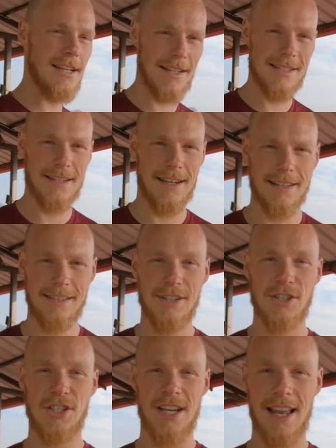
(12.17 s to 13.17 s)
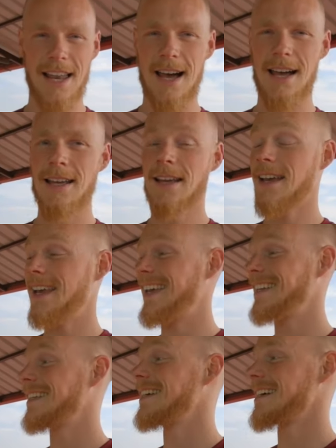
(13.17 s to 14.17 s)
Kasrat Shala
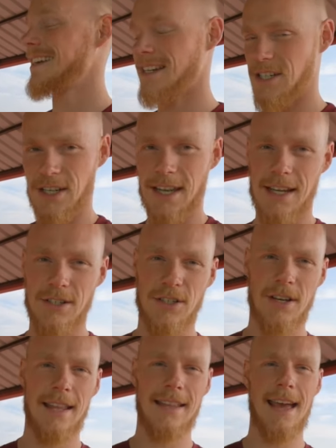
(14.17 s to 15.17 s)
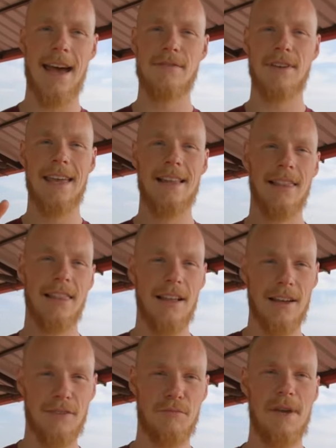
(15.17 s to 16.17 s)
in Rishikesh and they have a
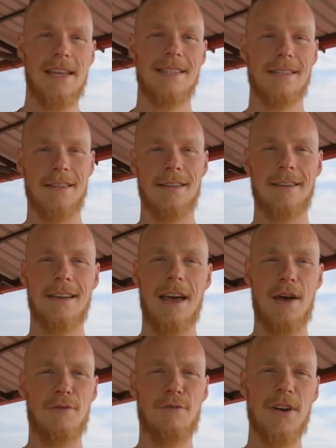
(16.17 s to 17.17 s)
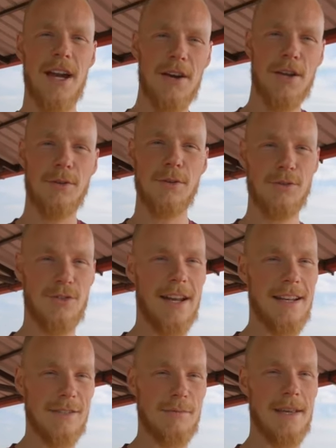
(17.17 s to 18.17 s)
lot of maces here, very cool
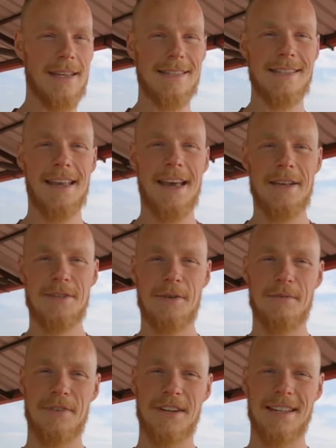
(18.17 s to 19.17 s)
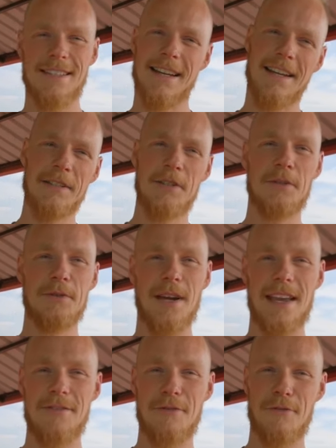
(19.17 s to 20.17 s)
training space, so I'm very excited to
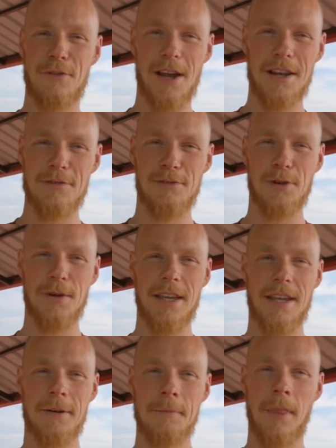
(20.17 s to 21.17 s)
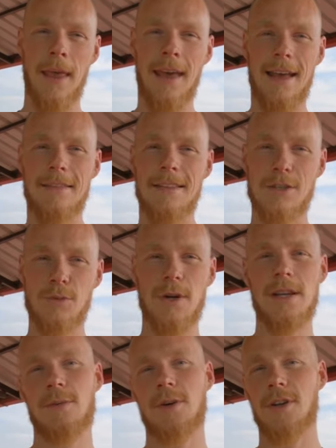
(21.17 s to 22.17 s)
do a Friday flow here. This
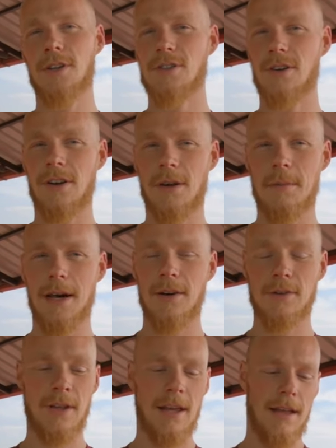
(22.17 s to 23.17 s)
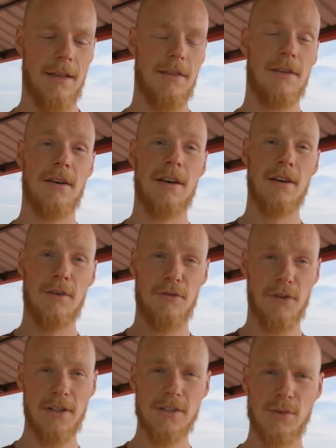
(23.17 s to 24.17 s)
week we're going to talk about the
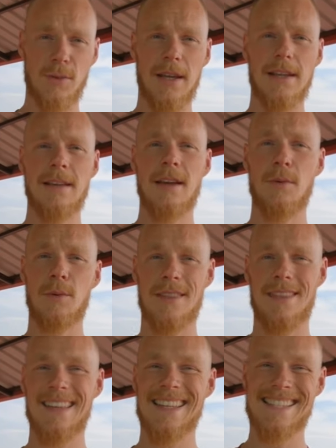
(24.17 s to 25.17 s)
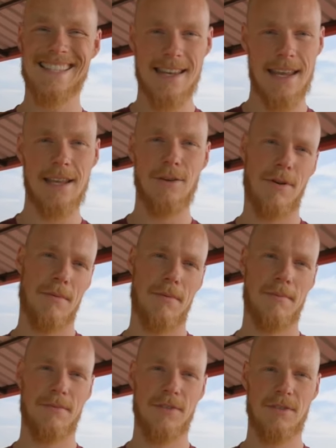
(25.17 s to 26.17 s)
front swing with the snake grip,
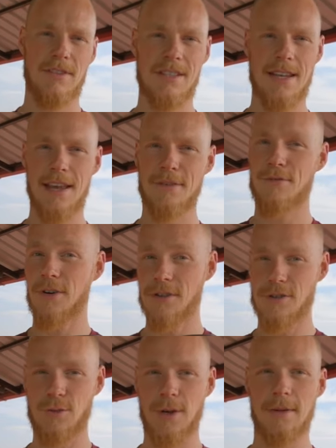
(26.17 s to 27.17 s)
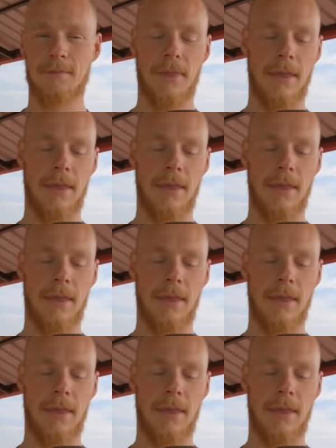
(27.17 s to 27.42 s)
so the snake front swing.